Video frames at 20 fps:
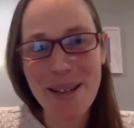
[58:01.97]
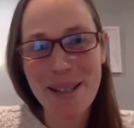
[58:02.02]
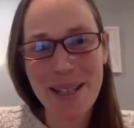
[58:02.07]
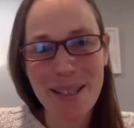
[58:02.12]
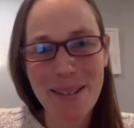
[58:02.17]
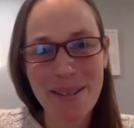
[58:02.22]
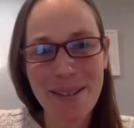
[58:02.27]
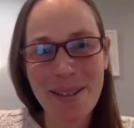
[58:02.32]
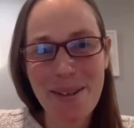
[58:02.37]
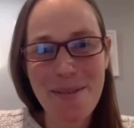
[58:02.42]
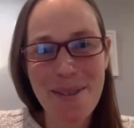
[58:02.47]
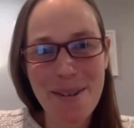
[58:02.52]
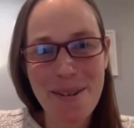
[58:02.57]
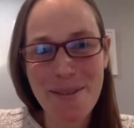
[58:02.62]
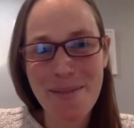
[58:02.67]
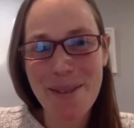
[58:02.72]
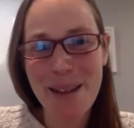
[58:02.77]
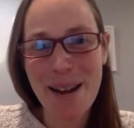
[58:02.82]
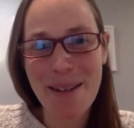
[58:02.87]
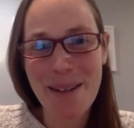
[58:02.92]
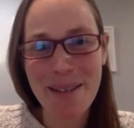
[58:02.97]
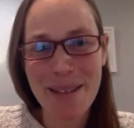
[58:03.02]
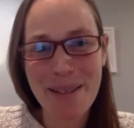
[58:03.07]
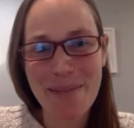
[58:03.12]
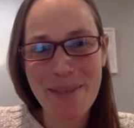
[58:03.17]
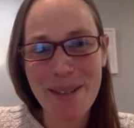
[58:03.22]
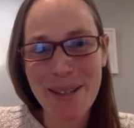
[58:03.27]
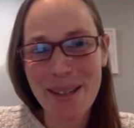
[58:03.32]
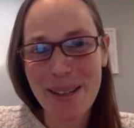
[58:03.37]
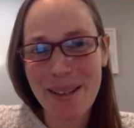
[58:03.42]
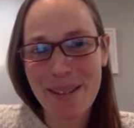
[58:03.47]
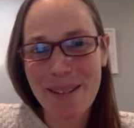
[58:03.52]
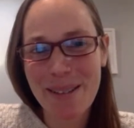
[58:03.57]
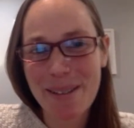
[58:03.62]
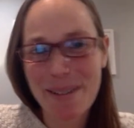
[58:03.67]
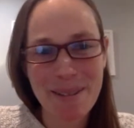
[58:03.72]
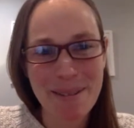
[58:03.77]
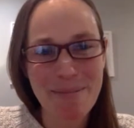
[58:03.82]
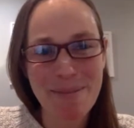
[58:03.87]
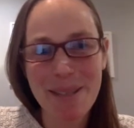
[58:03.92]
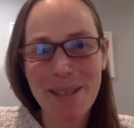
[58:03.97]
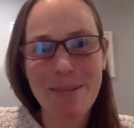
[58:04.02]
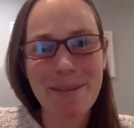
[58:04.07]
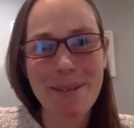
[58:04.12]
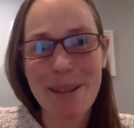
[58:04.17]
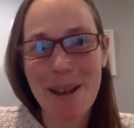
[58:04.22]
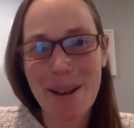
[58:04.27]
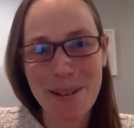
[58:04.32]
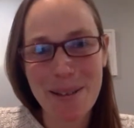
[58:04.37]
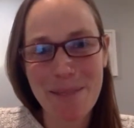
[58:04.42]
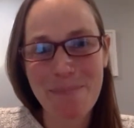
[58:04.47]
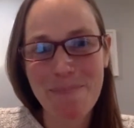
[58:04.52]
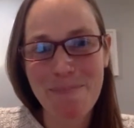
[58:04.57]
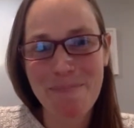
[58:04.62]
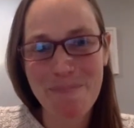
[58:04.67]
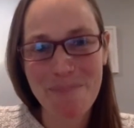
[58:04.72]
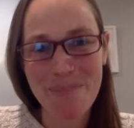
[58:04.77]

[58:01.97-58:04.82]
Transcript: much. This was so fun for me. I really appreciate it. This is this was awesome.